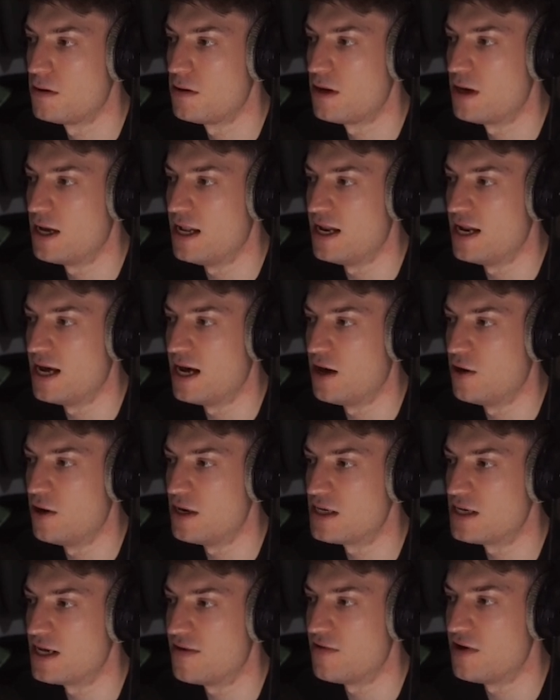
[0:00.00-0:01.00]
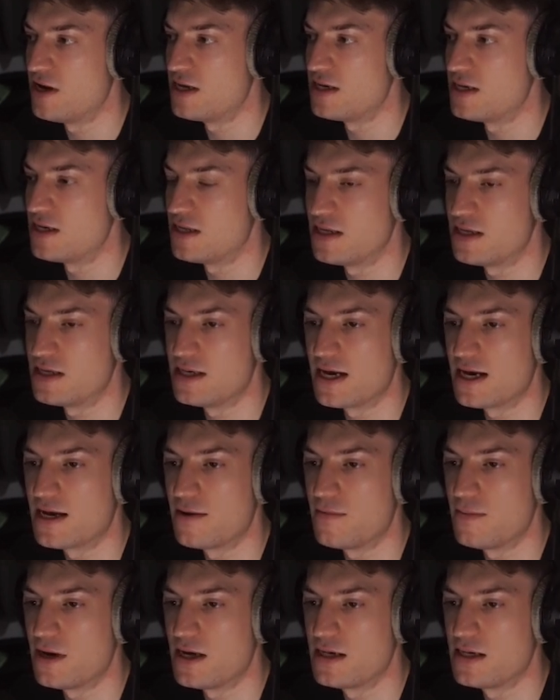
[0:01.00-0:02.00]
And now let's have a listen to the
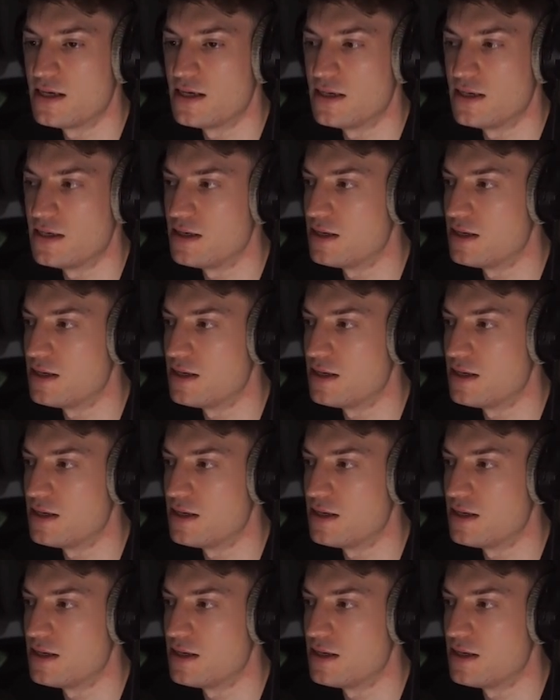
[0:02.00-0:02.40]
second bass. This is a